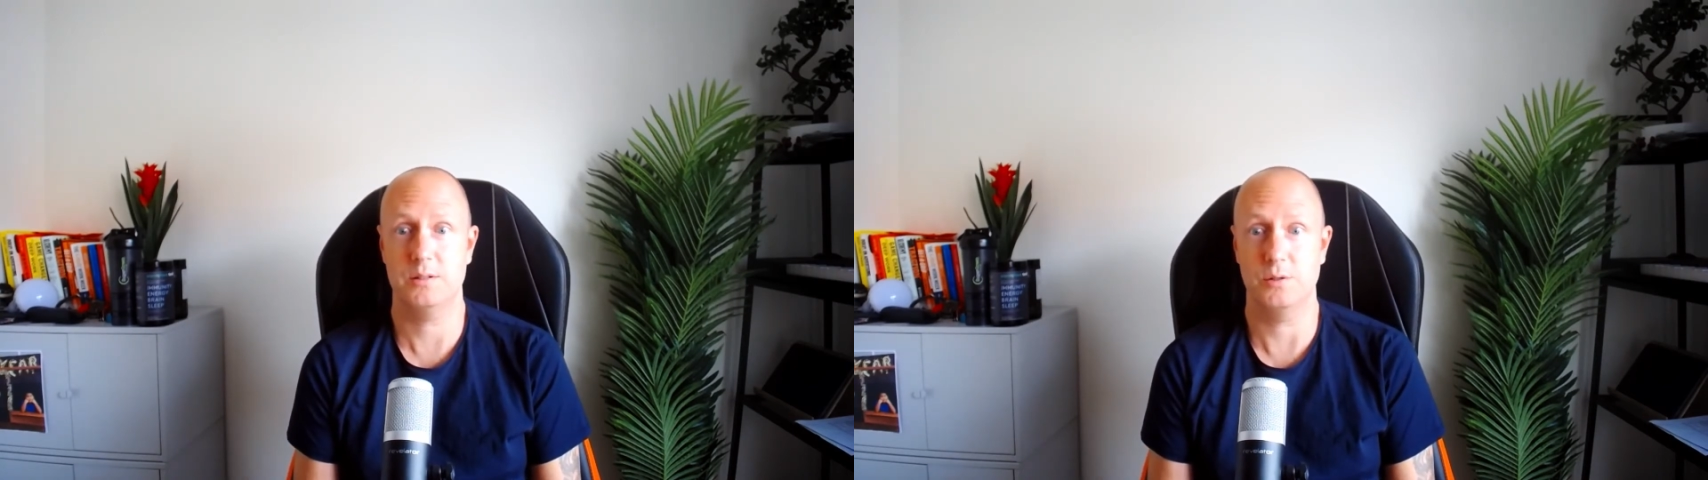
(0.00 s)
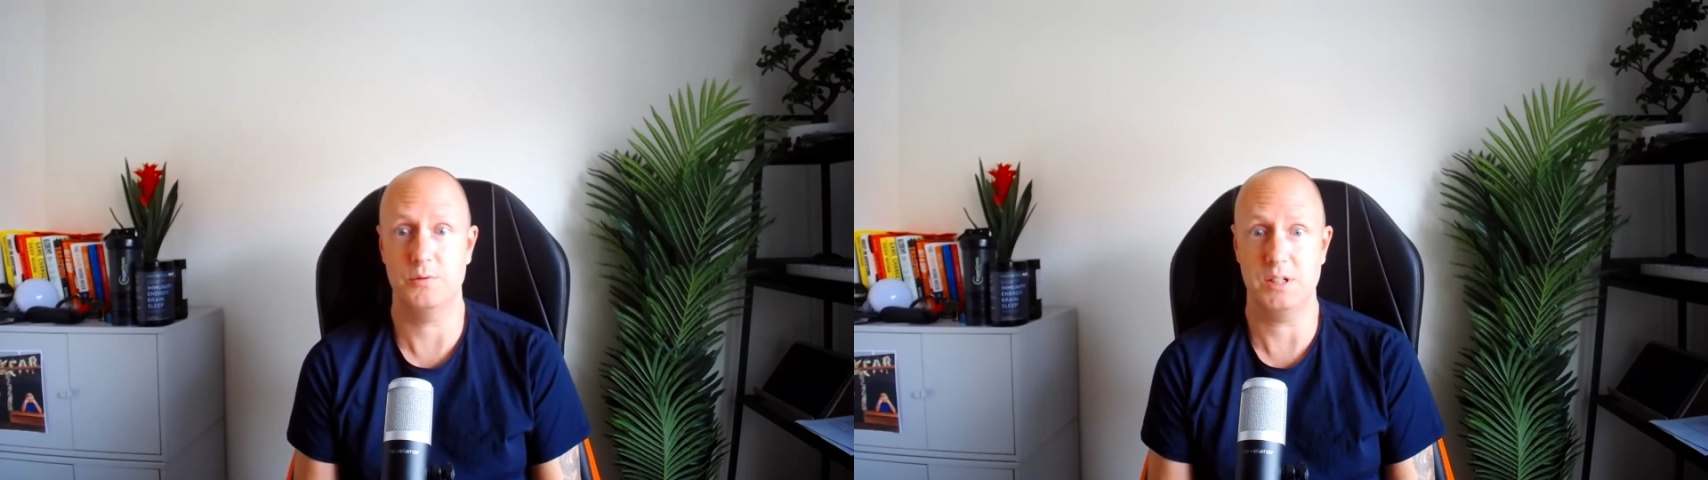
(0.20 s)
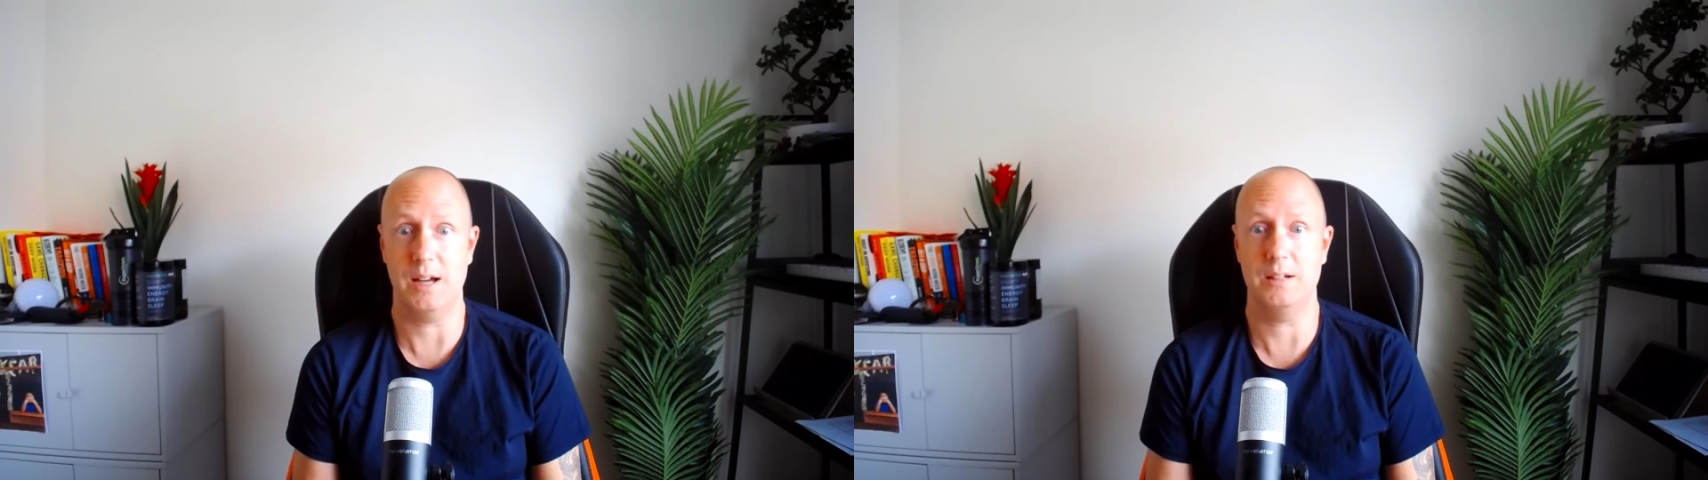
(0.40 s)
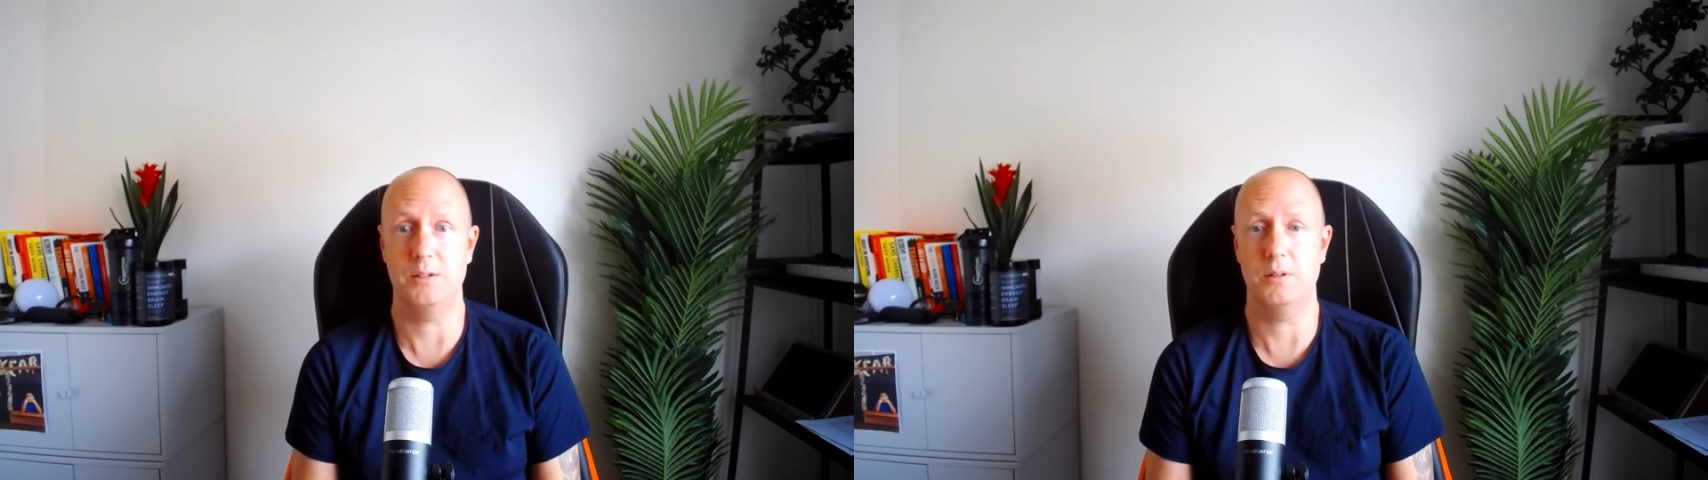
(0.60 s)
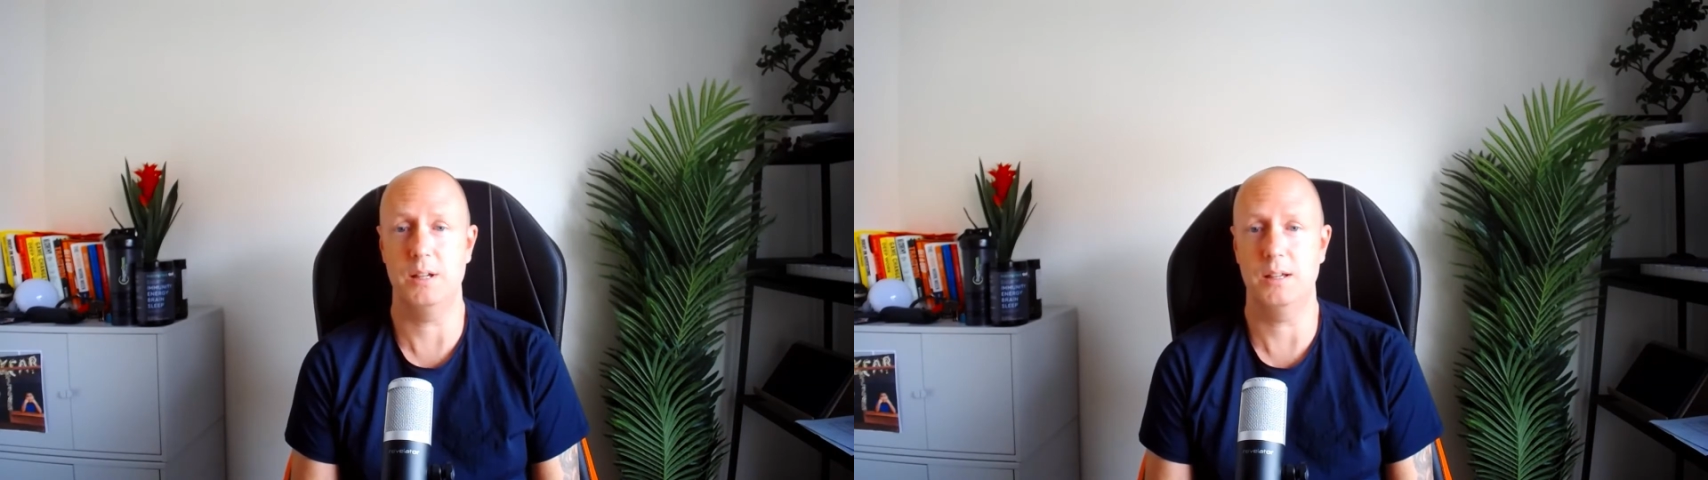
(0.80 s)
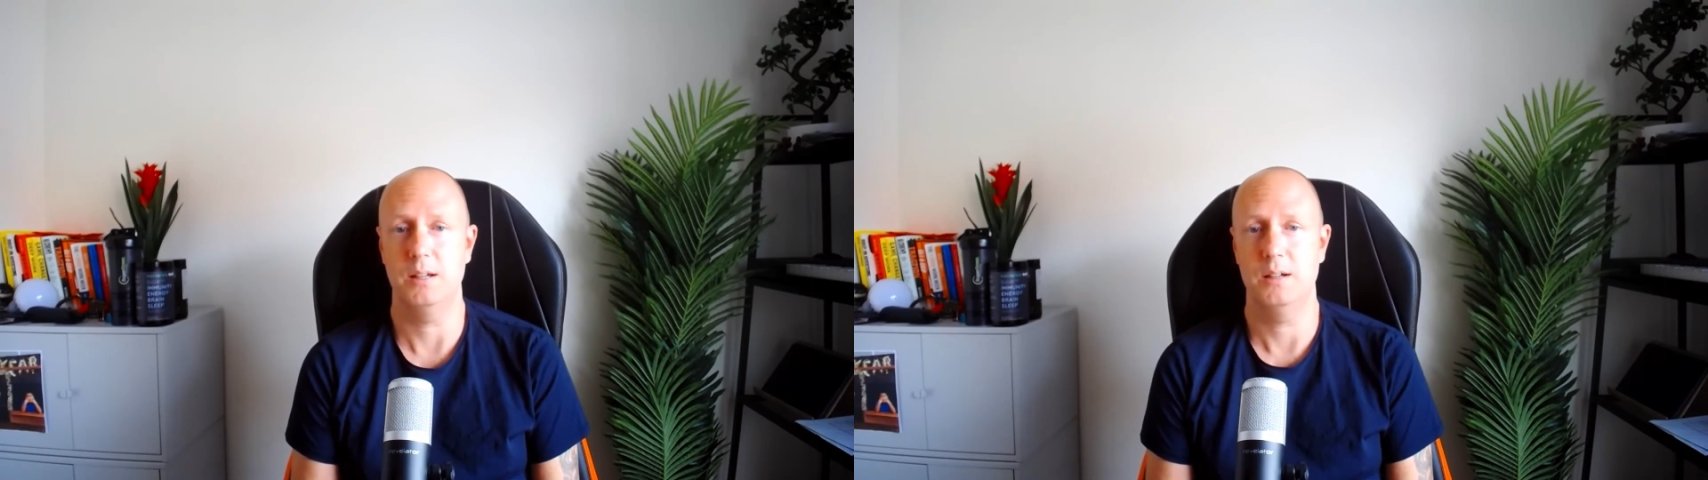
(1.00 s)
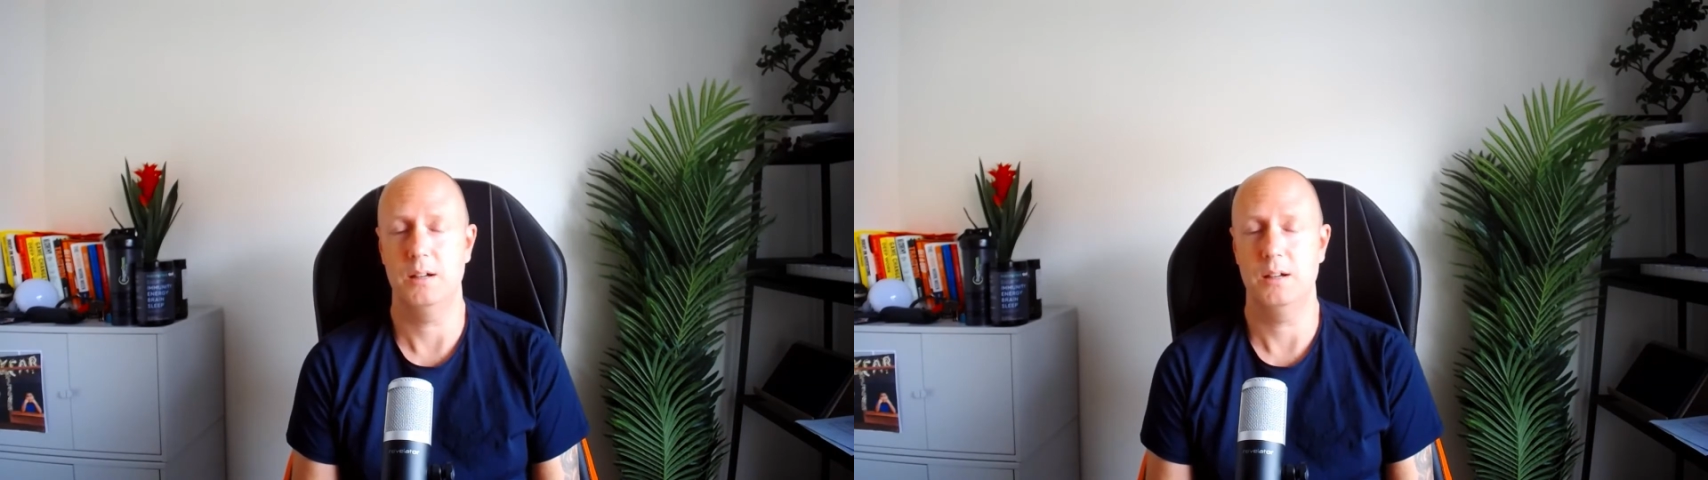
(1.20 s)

sort of January